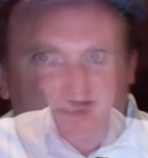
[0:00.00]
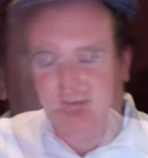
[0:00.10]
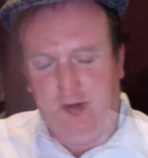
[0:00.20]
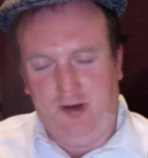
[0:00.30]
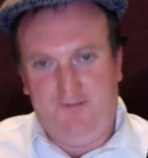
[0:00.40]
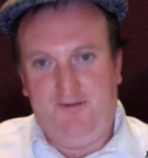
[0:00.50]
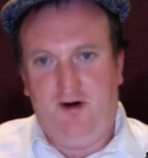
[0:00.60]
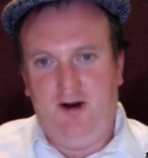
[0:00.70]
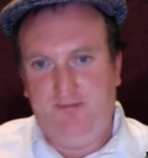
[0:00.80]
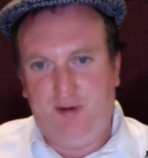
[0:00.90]

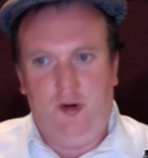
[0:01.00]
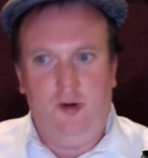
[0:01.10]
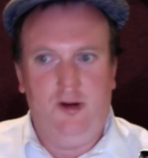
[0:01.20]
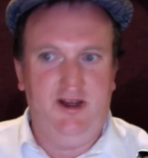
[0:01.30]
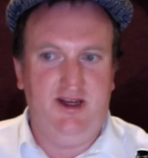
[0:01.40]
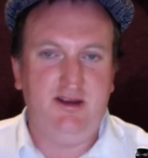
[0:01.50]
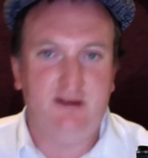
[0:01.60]
qualified poorly.